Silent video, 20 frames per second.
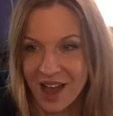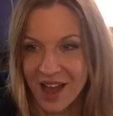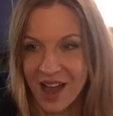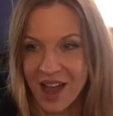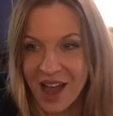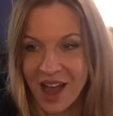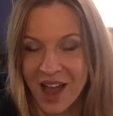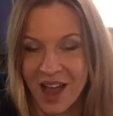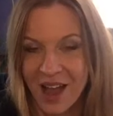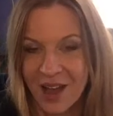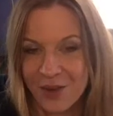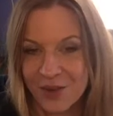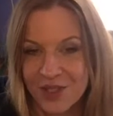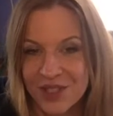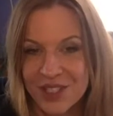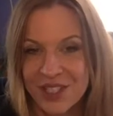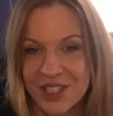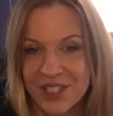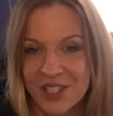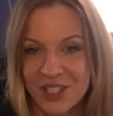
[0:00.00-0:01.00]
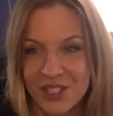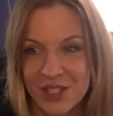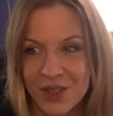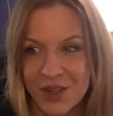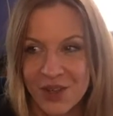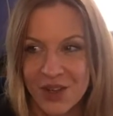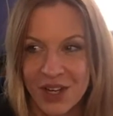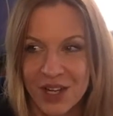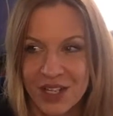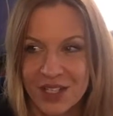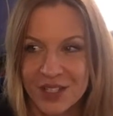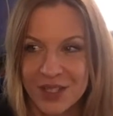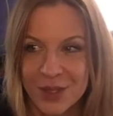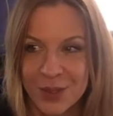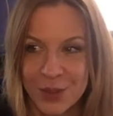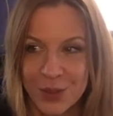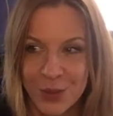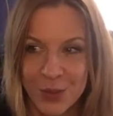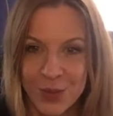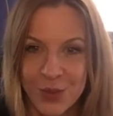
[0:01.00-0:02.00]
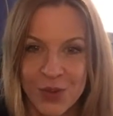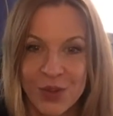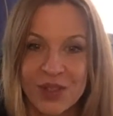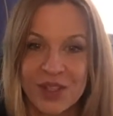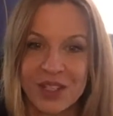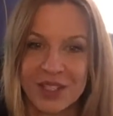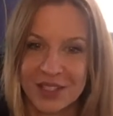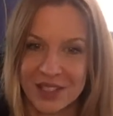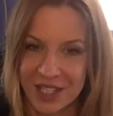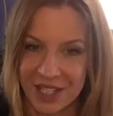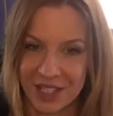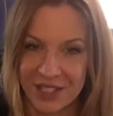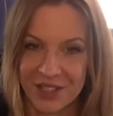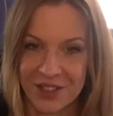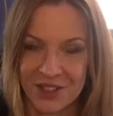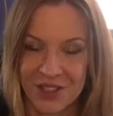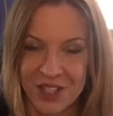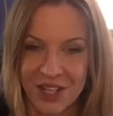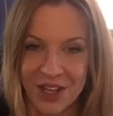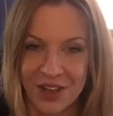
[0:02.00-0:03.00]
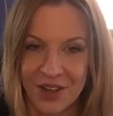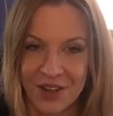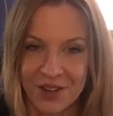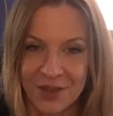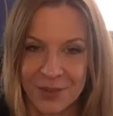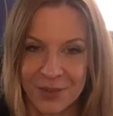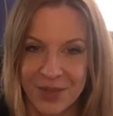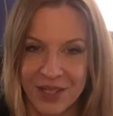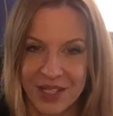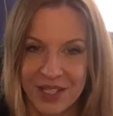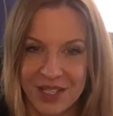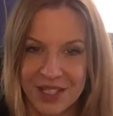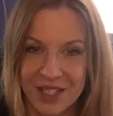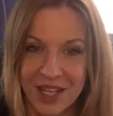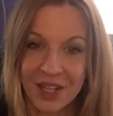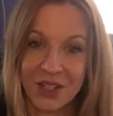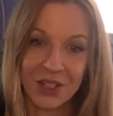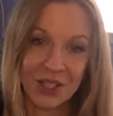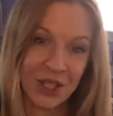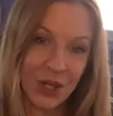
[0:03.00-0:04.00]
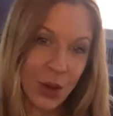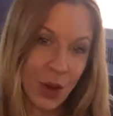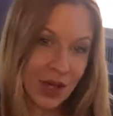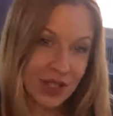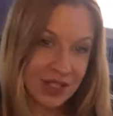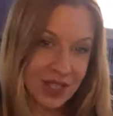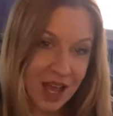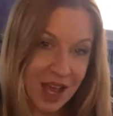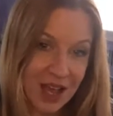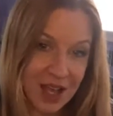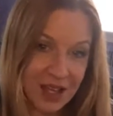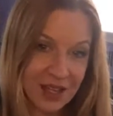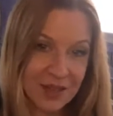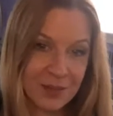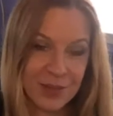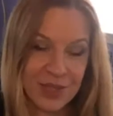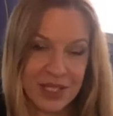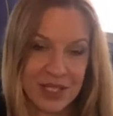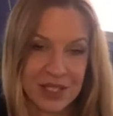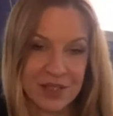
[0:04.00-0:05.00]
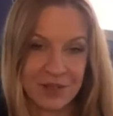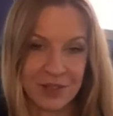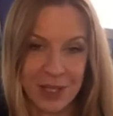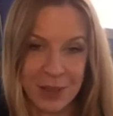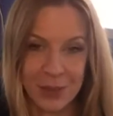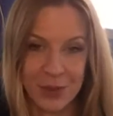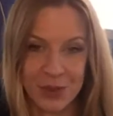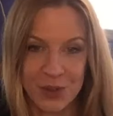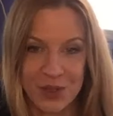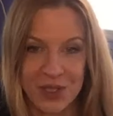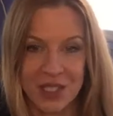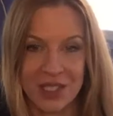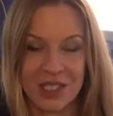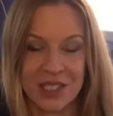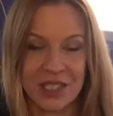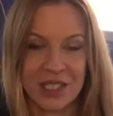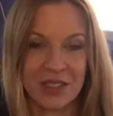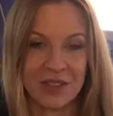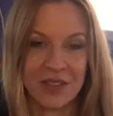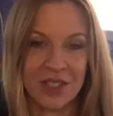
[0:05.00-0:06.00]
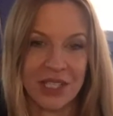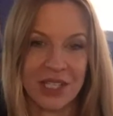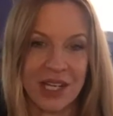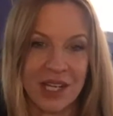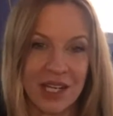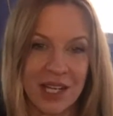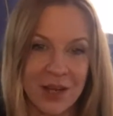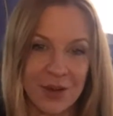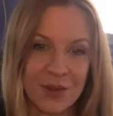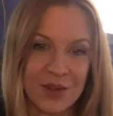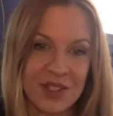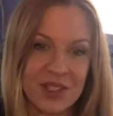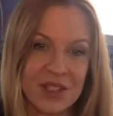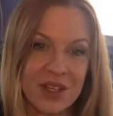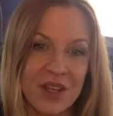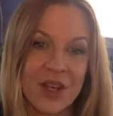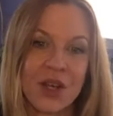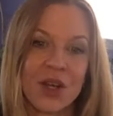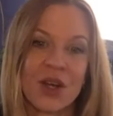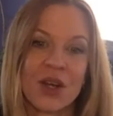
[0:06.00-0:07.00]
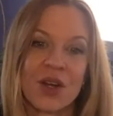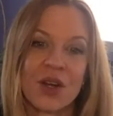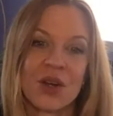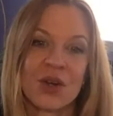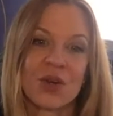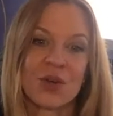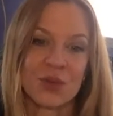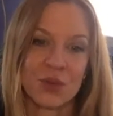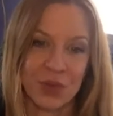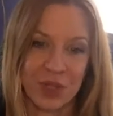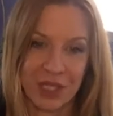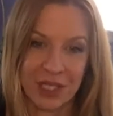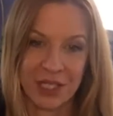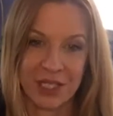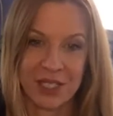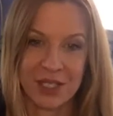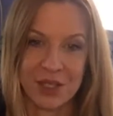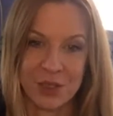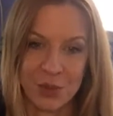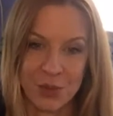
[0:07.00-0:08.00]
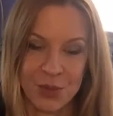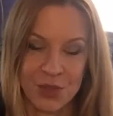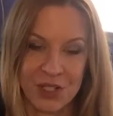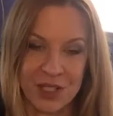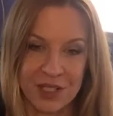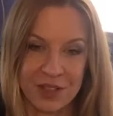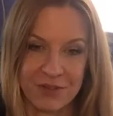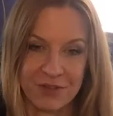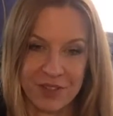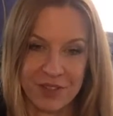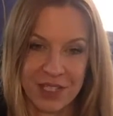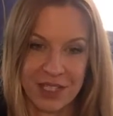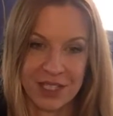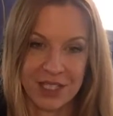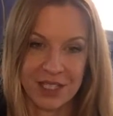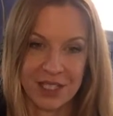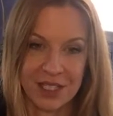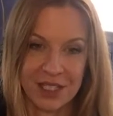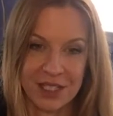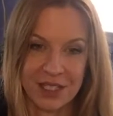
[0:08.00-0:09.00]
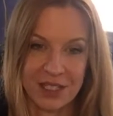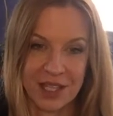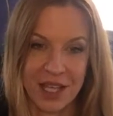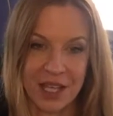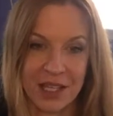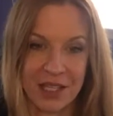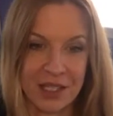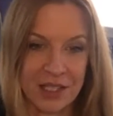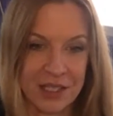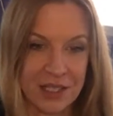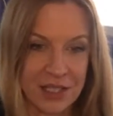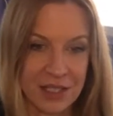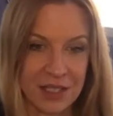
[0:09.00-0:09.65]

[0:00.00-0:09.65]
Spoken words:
I was teaching yoga on Zoom more than 10 years ago because I couldn't go outside because of chemical sensitivity. And I was really super into fitness. And